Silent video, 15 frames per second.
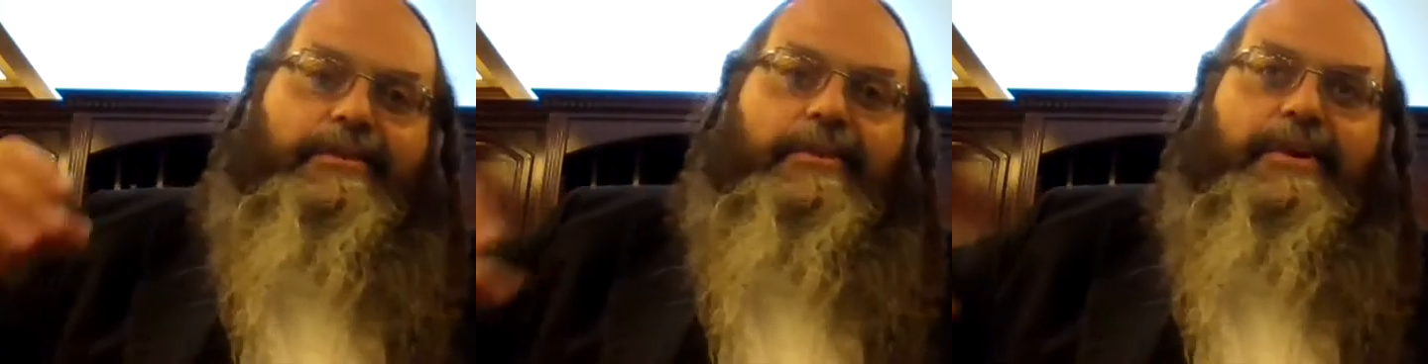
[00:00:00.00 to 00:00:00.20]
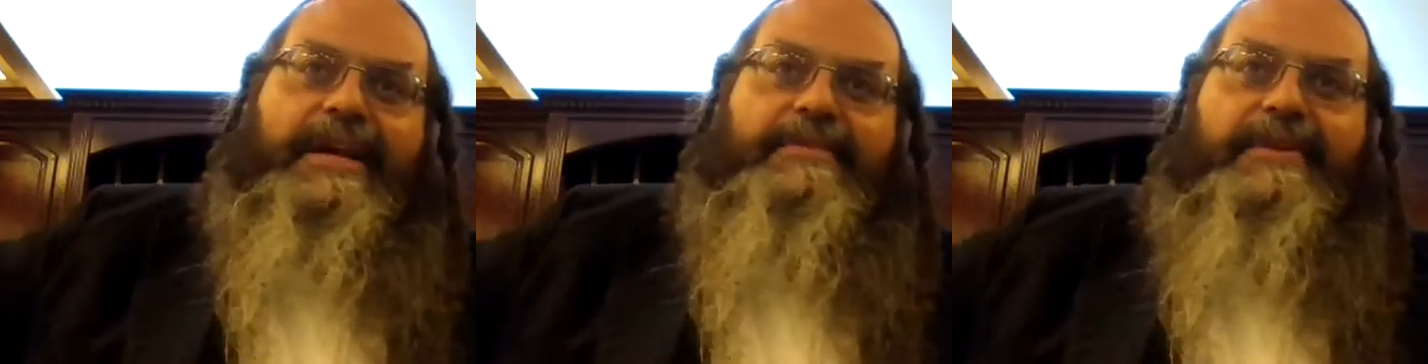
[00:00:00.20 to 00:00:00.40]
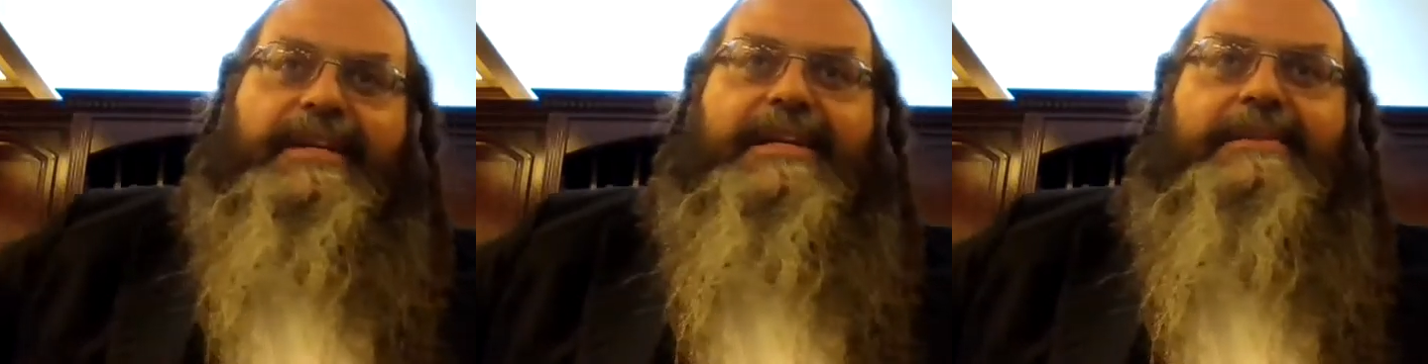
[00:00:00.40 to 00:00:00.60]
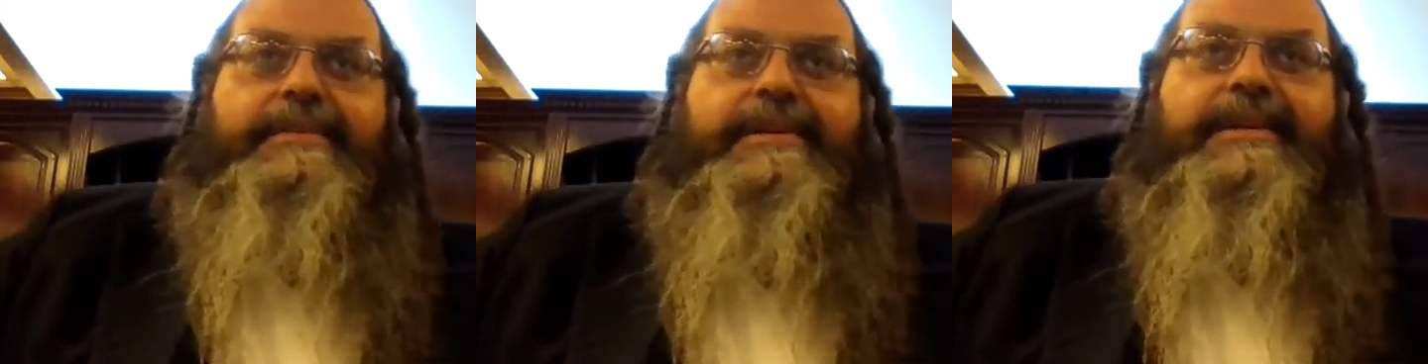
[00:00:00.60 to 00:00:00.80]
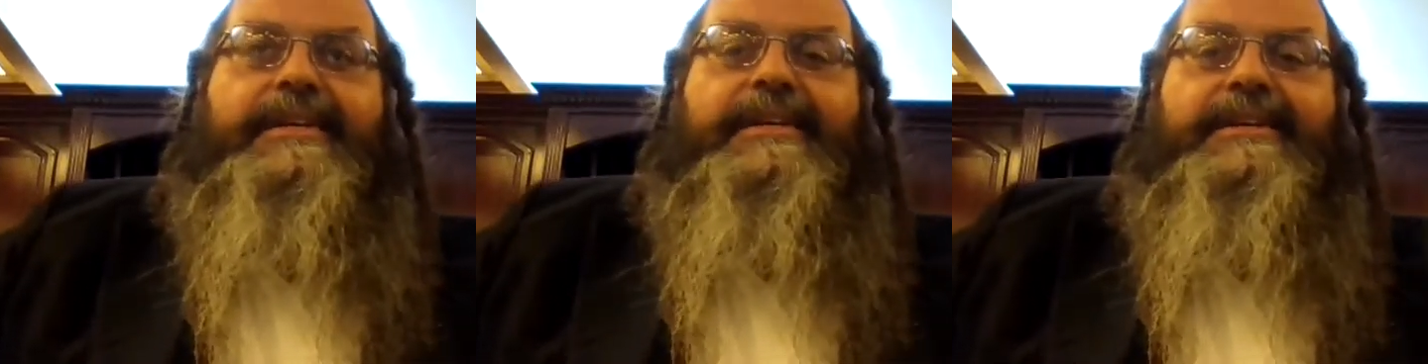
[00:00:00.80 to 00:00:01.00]
whatever can
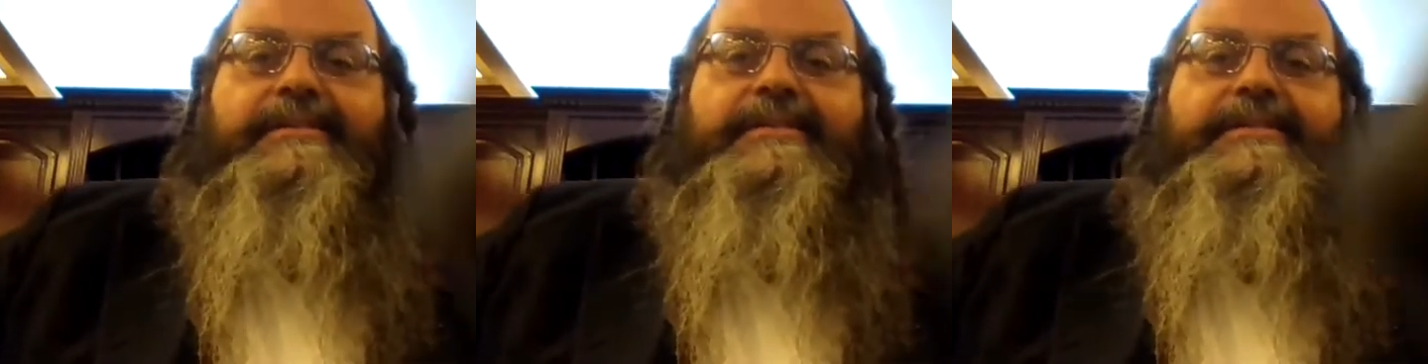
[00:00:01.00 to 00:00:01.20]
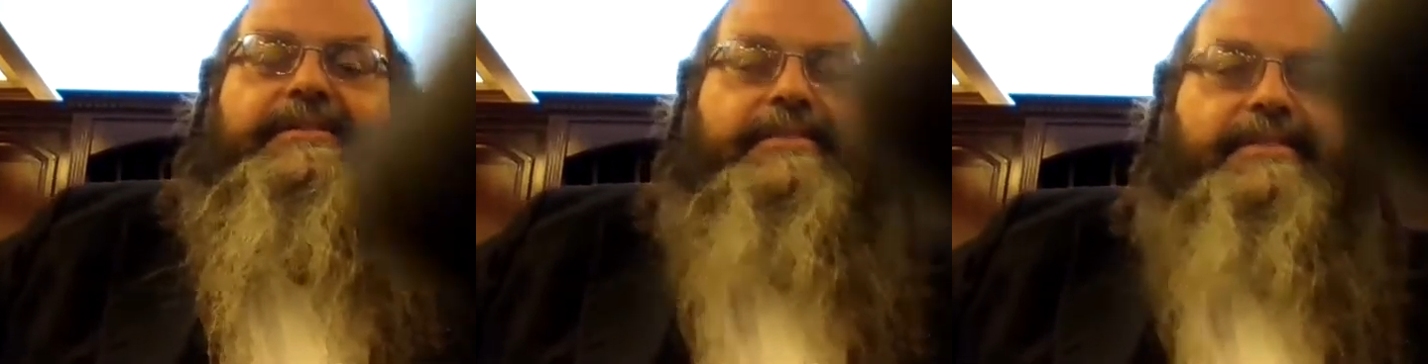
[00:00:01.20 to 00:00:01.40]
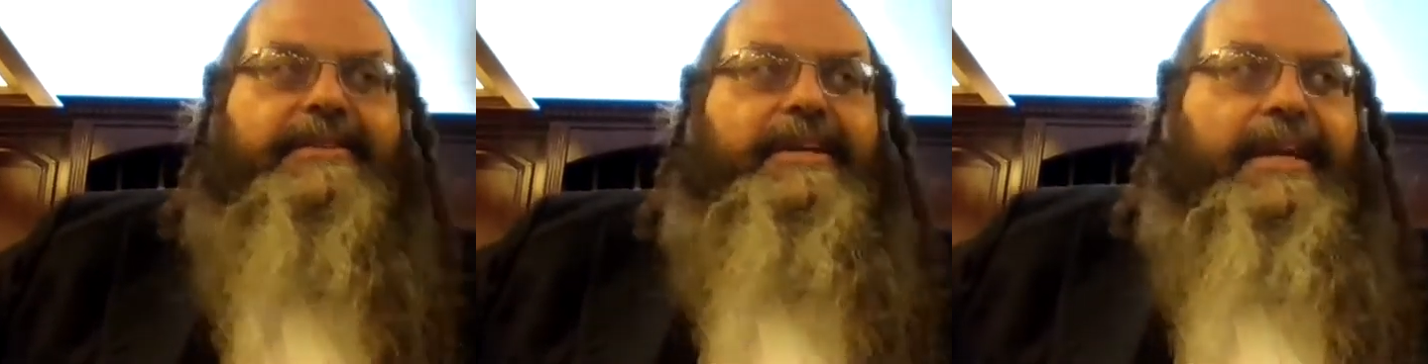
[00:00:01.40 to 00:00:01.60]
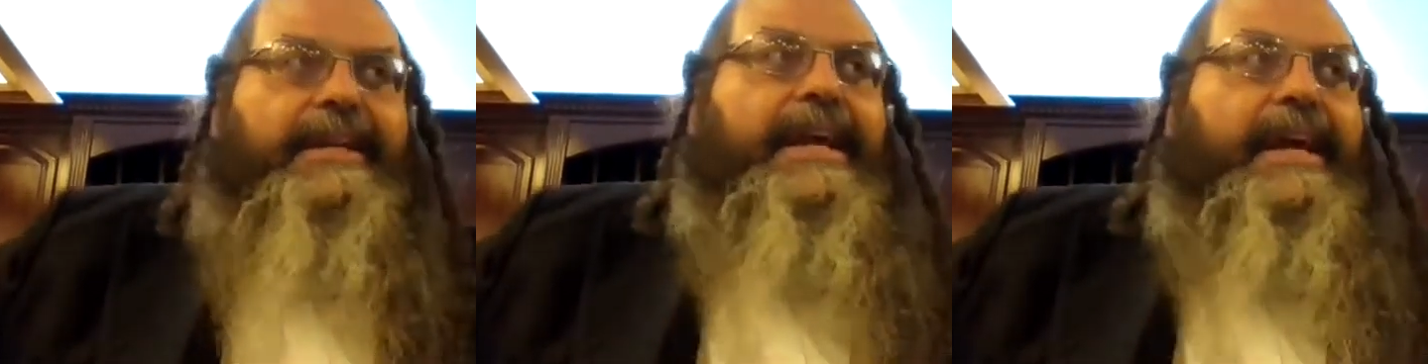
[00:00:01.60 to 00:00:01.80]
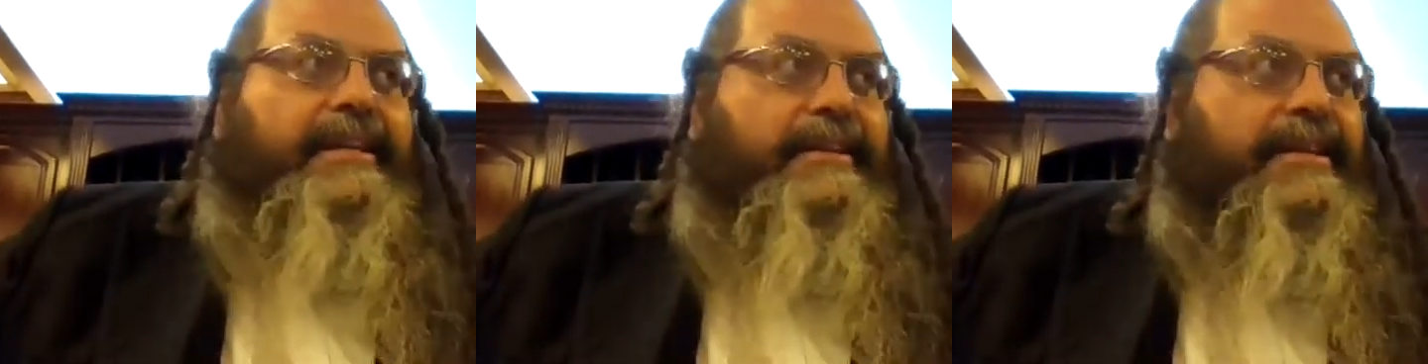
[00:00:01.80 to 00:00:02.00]
be
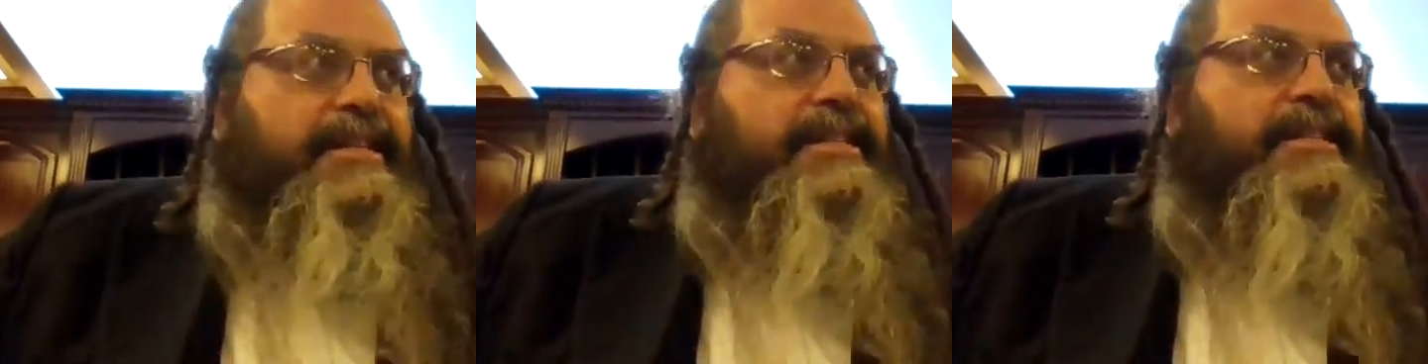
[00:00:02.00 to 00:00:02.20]
connected.